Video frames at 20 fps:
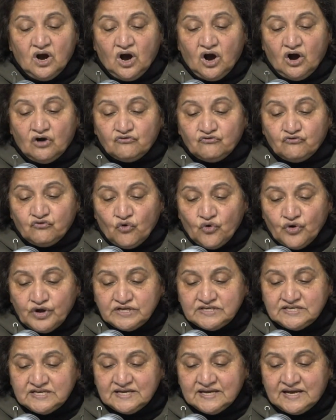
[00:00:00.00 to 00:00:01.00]

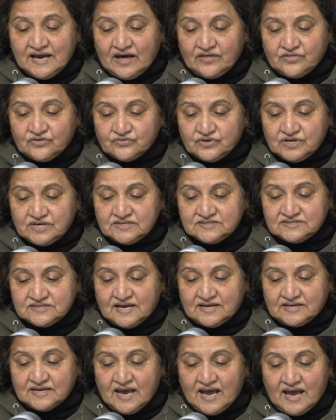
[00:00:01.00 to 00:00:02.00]
avoiding gatherings,
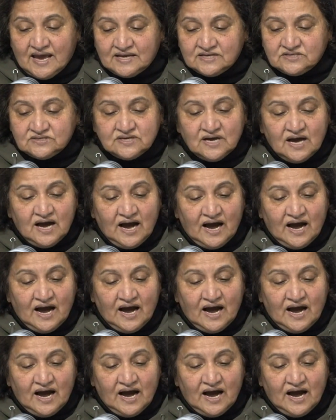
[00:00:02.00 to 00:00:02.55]
and hand